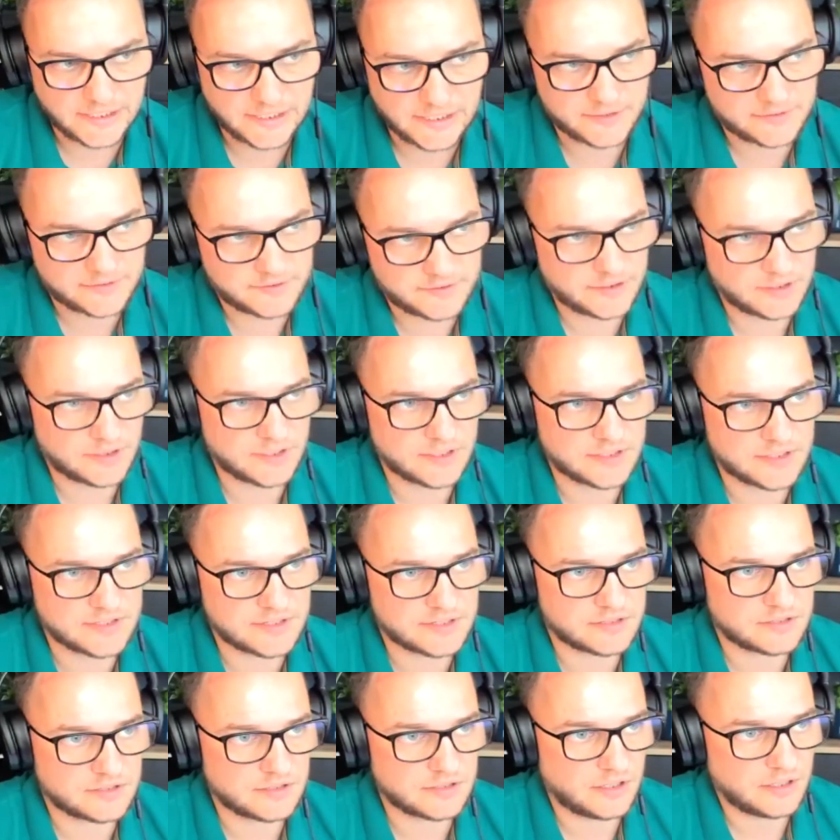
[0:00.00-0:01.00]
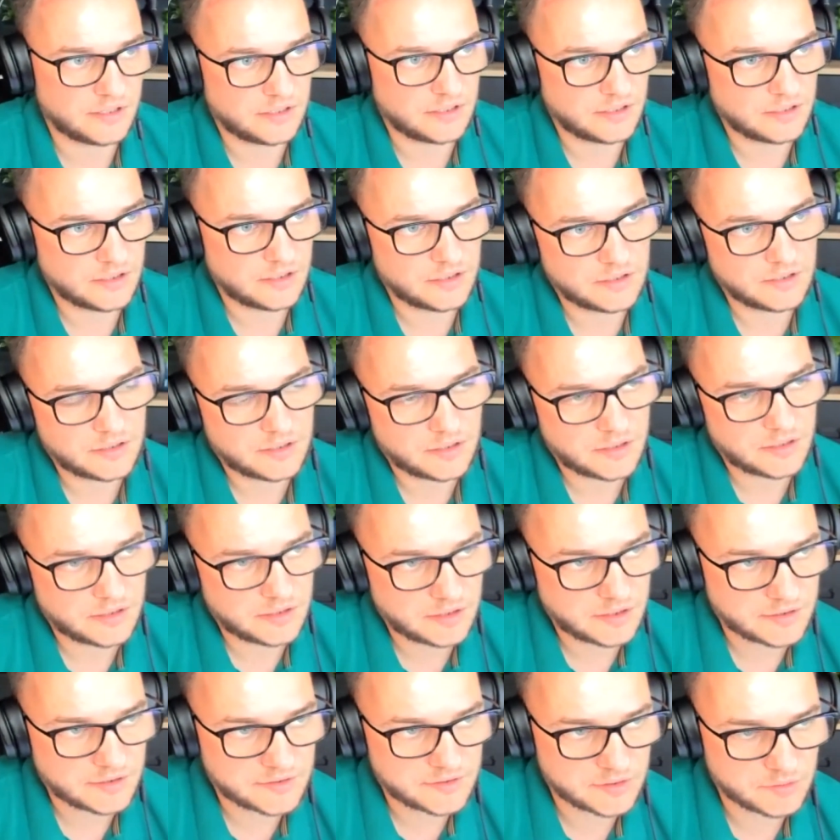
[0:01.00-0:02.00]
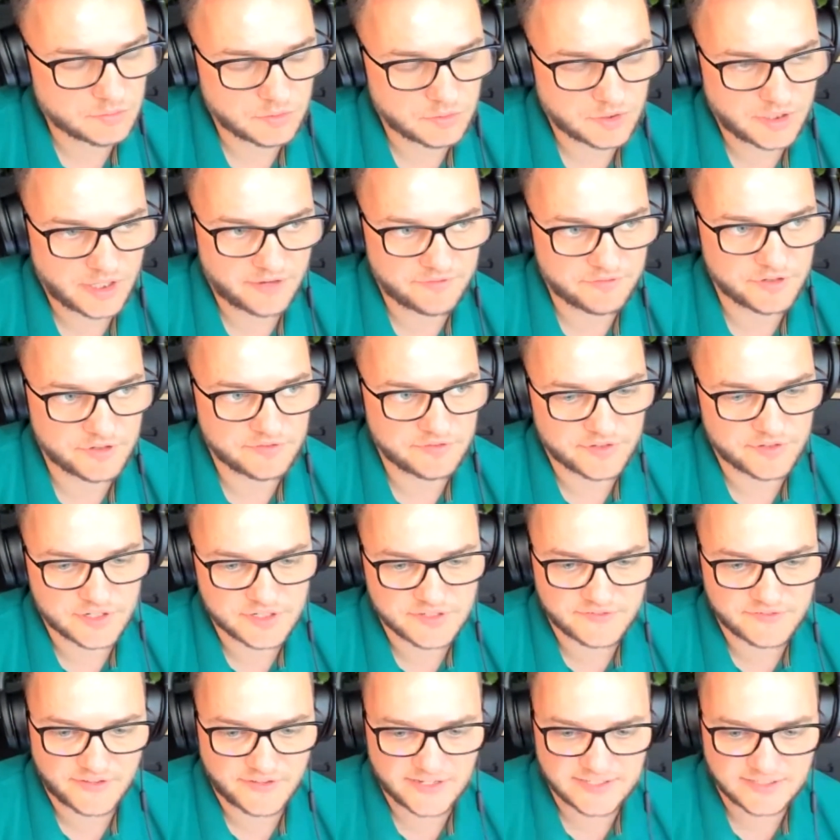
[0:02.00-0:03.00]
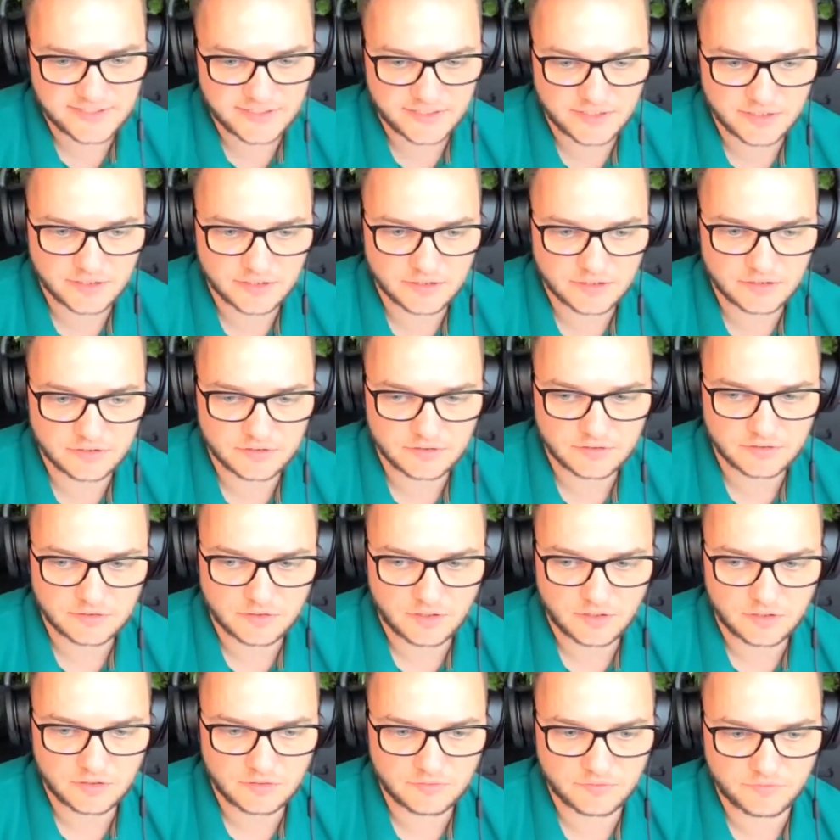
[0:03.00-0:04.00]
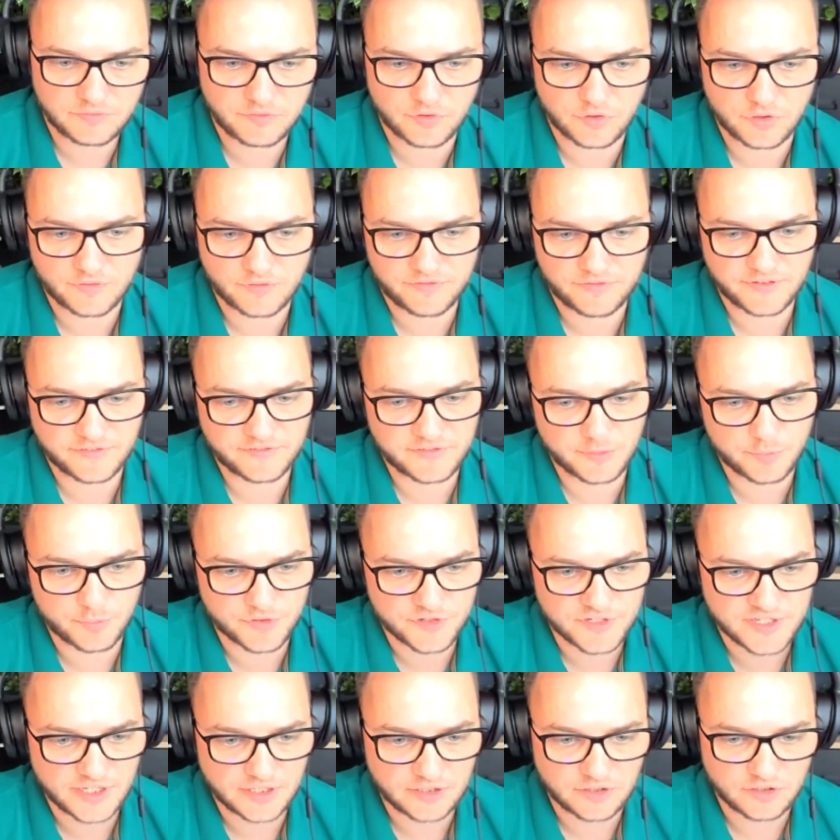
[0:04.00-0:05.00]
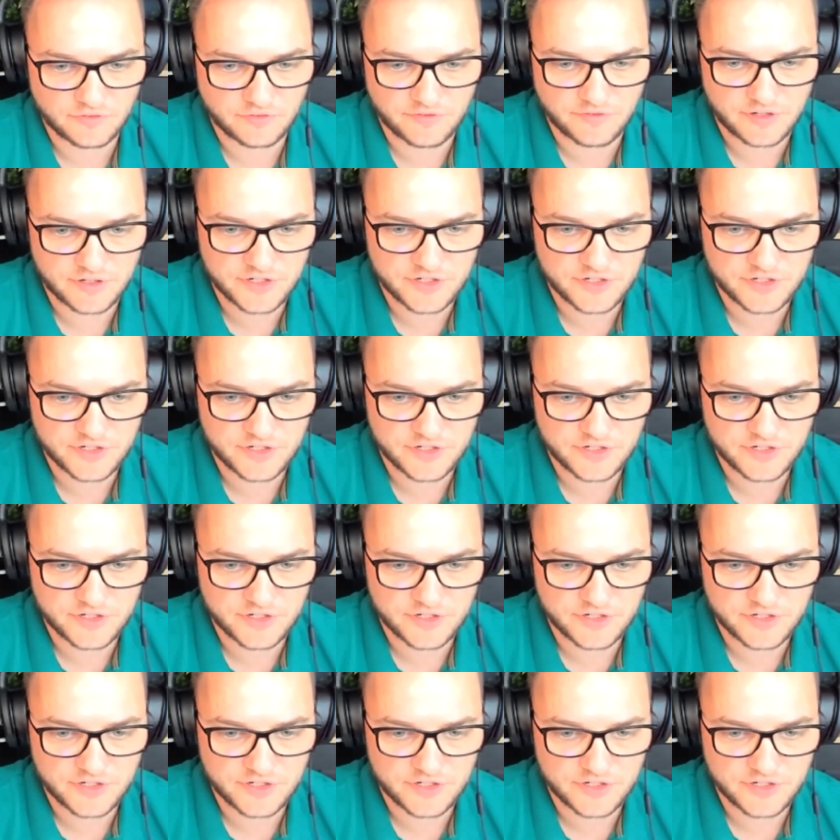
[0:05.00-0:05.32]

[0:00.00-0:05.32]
I think it's. I think we have reverse vesting for 50% of our